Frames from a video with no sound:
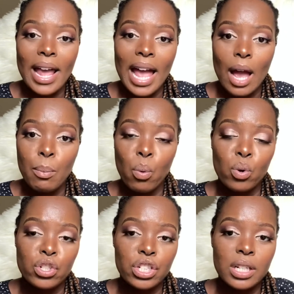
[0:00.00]
I
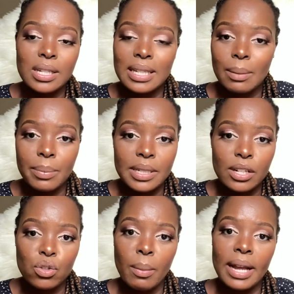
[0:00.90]
apportion 10%
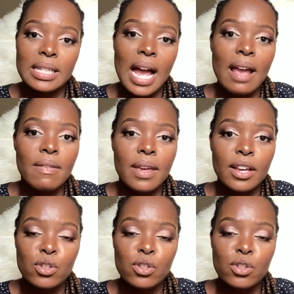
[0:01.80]
to my tithing,